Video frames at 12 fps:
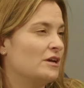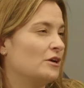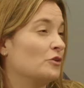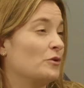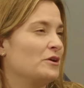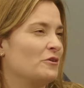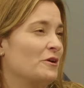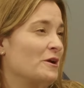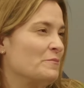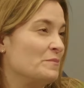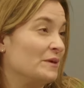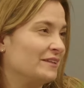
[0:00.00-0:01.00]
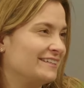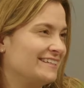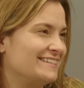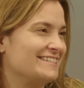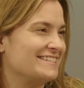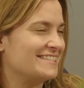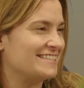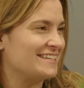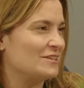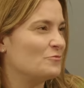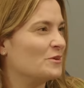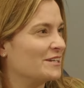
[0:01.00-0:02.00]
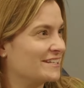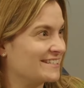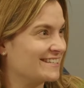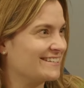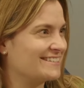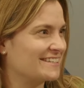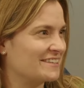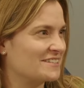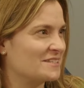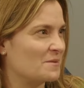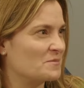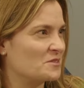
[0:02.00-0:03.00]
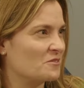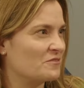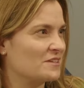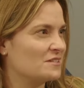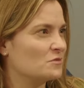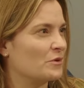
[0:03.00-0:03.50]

a greater ability to see what exists in the subsurface,